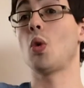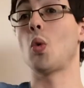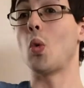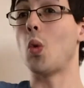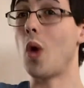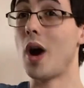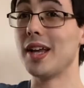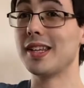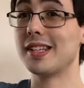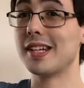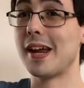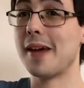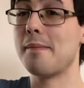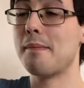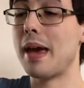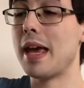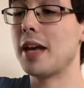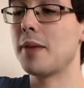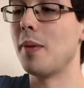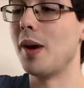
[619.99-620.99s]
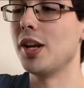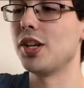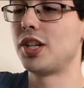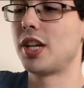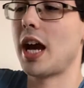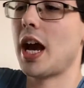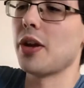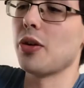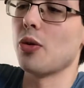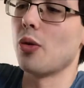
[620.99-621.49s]
Why did I make my
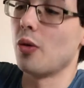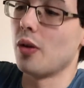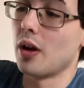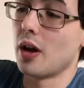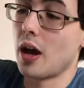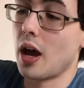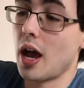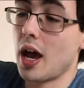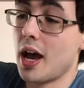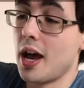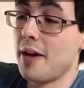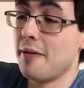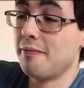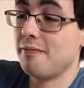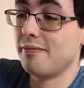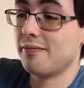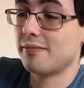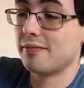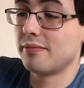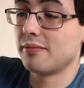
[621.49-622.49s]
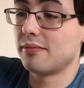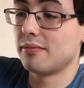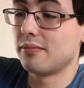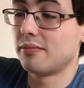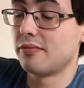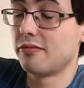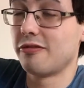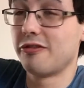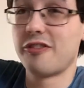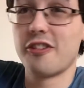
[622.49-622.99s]
channel?
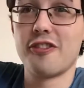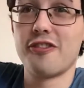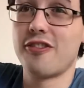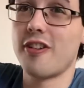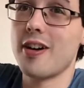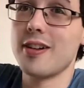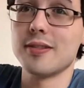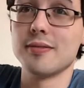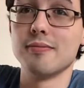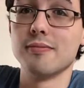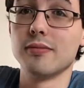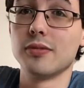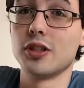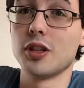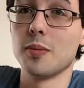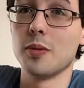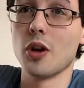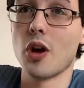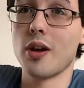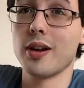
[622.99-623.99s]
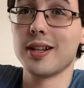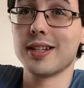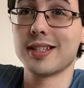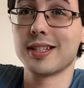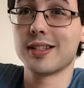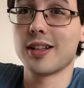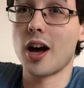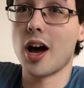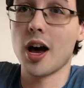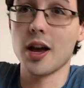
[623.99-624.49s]
For fun, to be
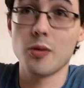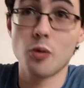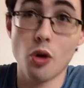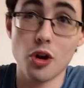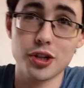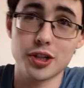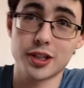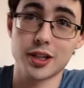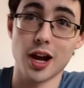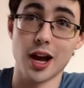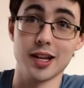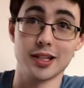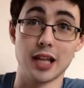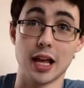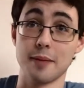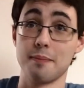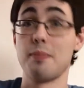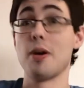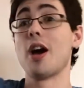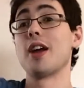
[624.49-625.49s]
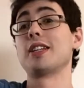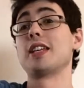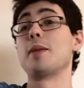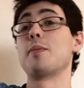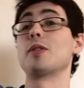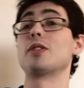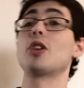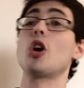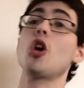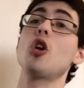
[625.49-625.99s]
honest. I watched guys like
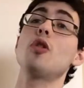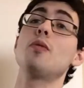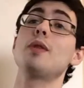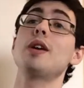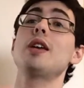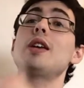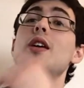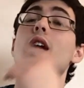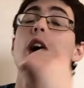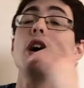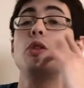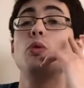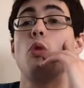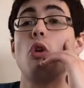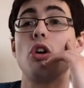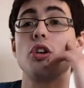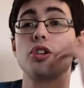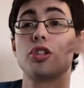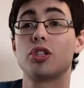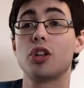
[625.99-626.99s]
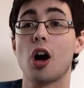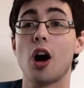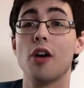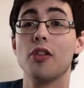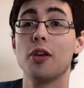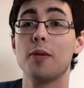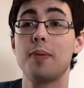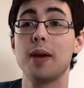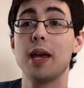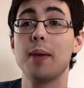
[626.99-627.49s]
Birdkeeper Toby, I'd watched
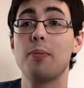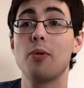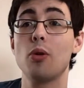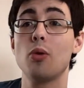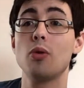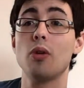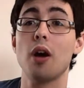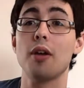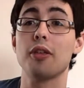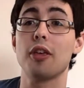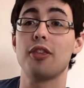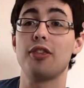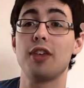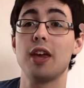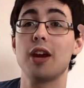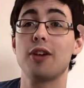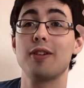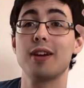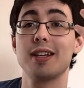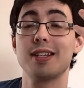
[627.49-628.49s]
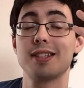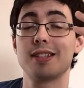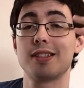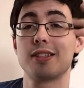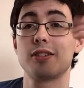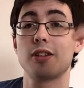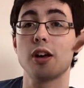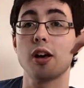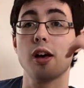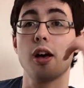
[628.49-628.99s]
other people, other
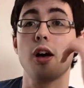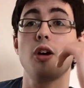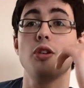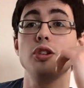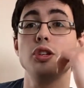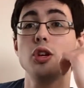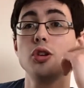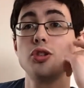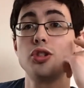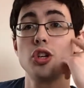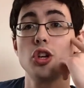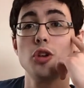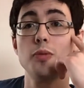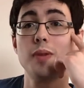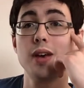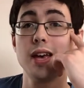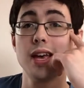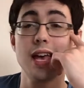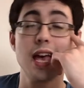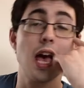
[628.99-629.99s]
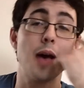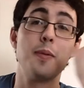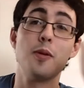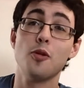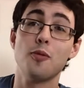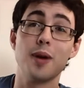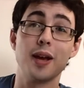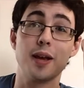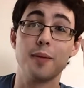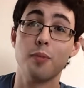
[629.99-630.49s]
theorists on YouTube, and
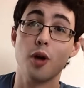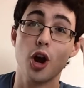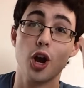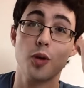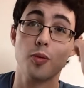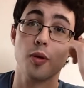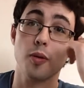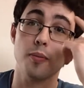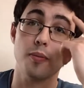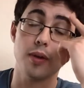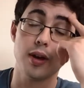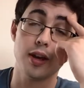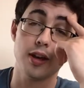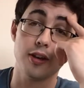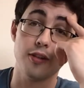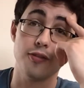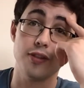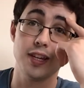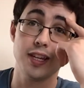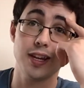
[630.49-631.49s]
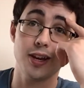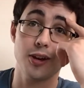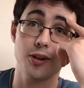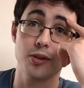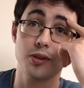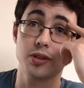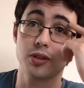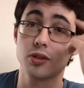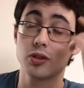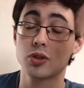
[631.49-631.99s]
people making Pokemon
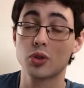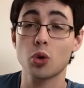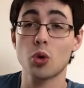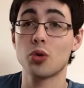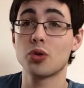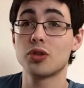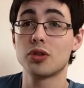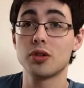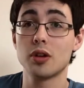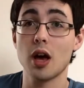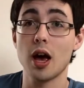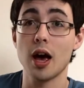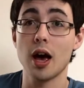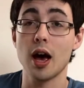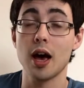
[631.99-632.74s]
videos. Sun